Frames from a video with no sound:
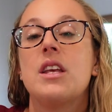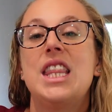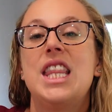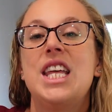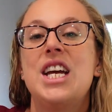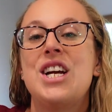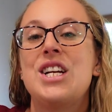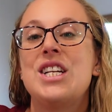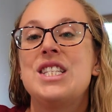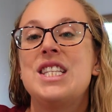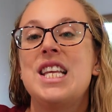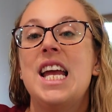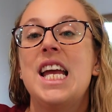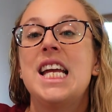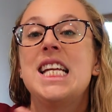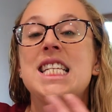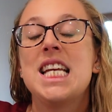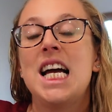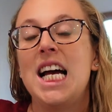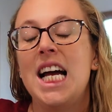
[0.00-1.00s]
There's
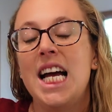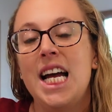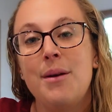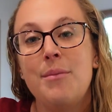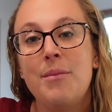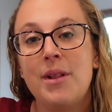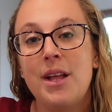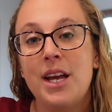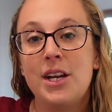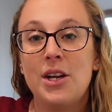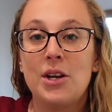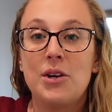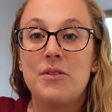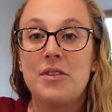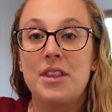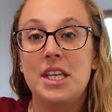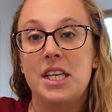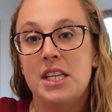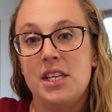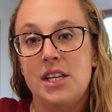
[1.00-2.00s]
a timeline
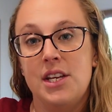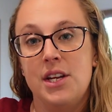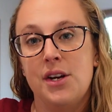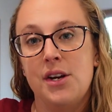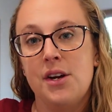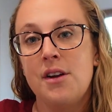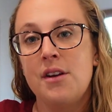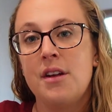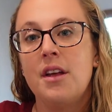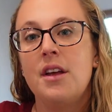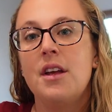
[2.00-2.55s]
of the year